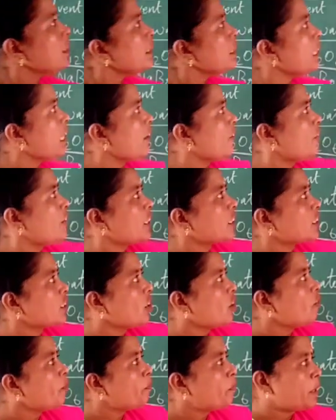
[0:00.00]
the effect
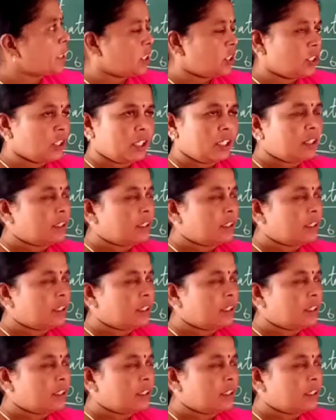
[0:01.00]
of pressure,